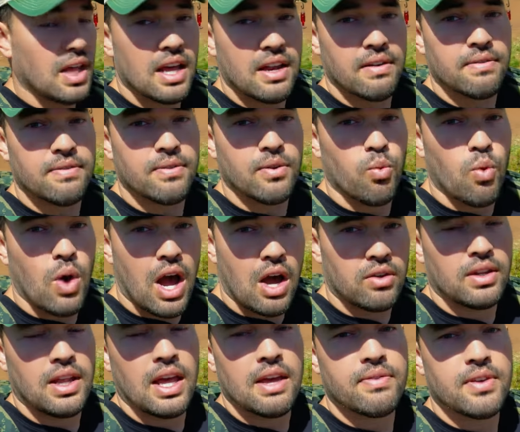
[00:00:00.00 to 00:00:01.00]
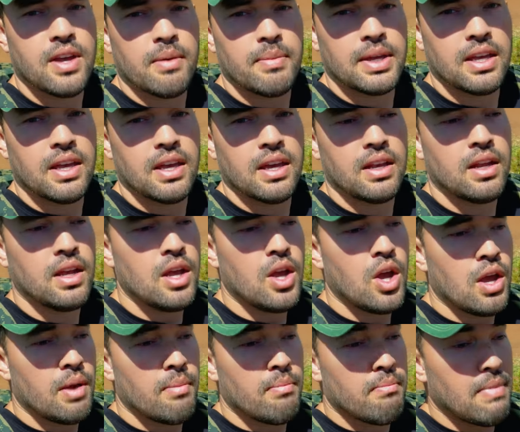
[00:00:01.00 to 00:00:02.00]
lot of wildlife coming in,
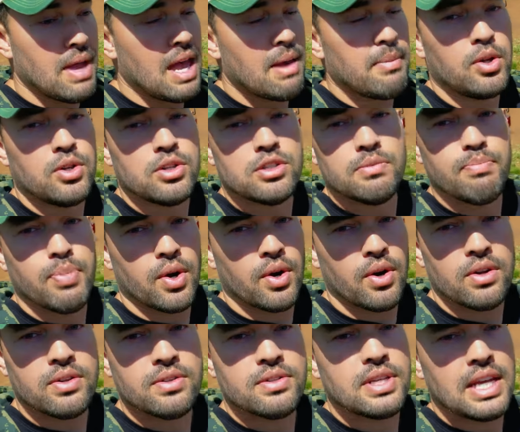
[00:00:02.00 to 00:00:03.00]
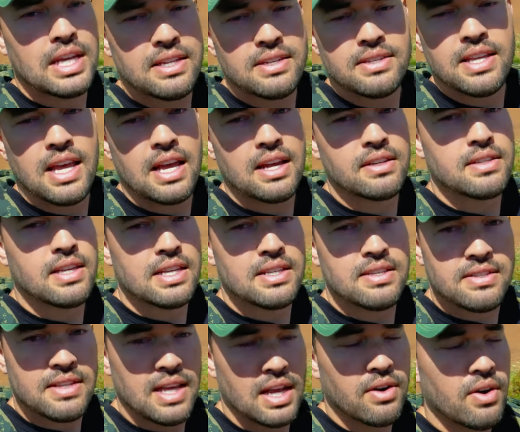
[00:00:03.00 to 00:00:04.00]
mammals, birds, insects,
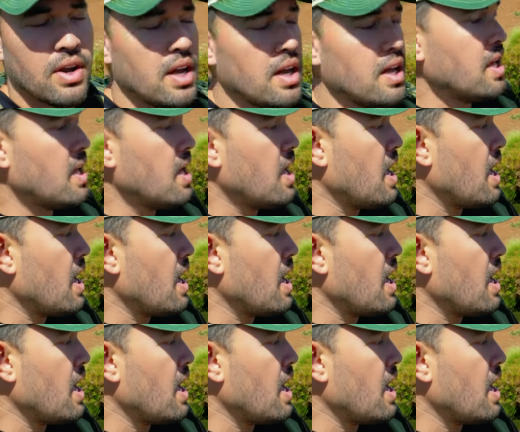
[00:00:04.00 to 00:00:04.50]
etc.